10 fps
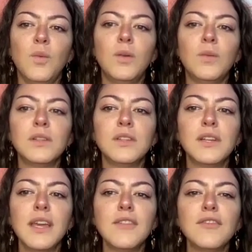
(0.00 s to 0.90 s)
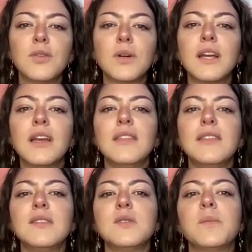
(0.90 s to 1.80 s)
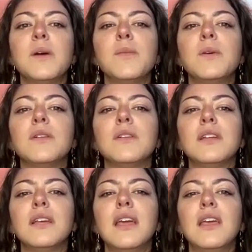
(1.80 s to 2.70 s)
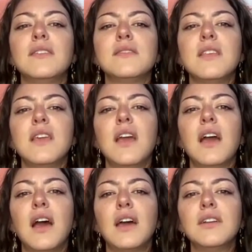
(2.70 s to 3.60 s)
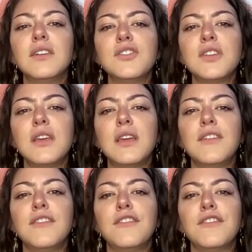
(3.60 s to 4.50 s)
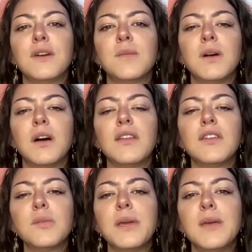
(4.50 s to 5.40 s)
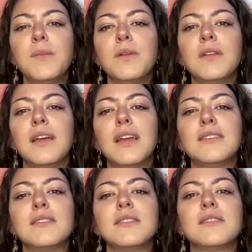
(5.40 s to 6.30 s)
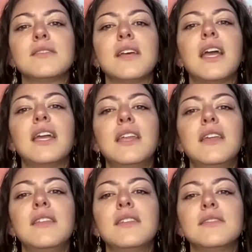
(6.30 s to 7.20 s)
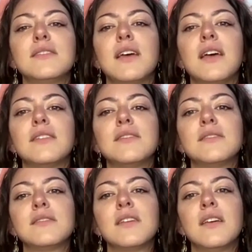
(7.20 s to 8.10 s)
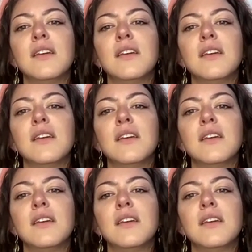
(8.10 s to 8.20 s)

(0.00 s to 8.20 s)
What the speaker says: What we're looking for in this bubble is the energy from other people in society that says